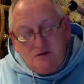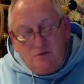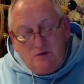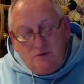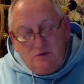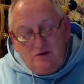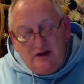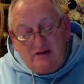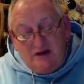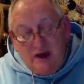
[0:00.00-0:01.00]
We will
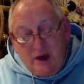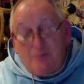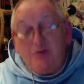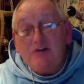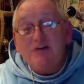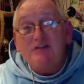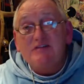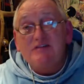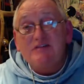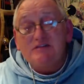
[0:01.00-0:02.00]
get
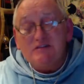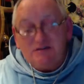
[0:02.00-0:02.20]
happiness